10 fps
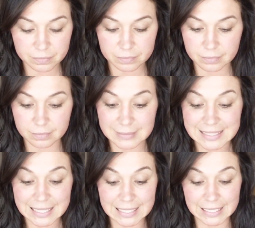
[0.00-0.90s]

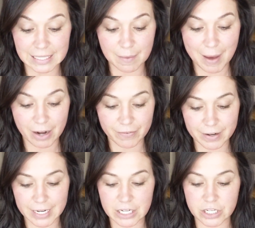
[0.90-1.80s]
Yeah, powder
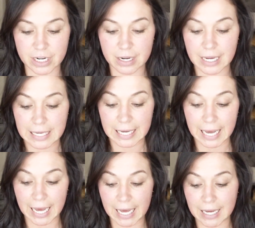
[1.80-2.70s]
foundation.
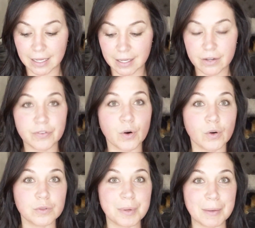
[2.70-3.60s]
For
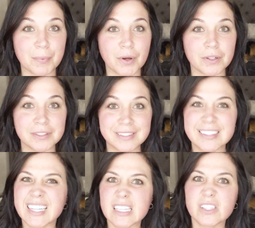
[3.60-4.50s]
old people,
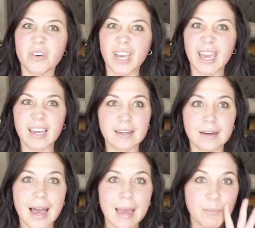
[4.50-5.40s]
it's okay.
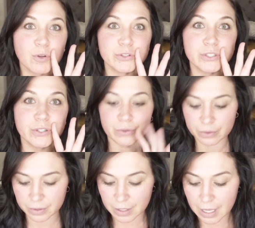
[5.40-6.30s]
I'm old too.
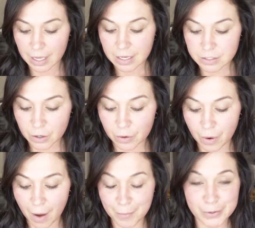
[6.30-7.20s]
So
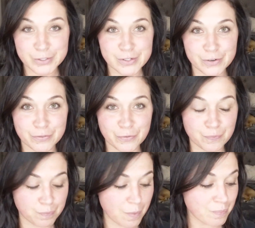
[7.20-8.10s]
almost
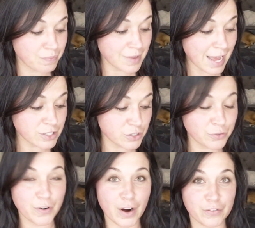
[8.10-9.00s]
not too
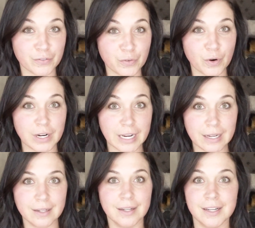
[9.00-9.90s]
far from
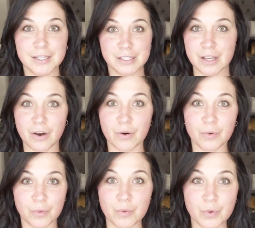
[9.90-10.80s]
40. So
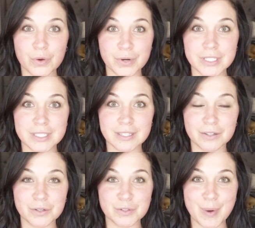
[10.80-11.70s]
you can still
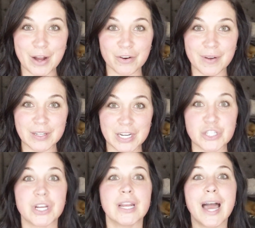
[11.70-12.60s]
use powder
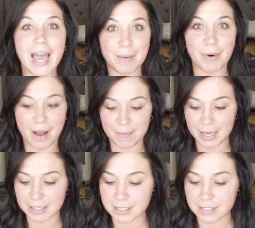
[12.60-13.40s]
foundation, I promise.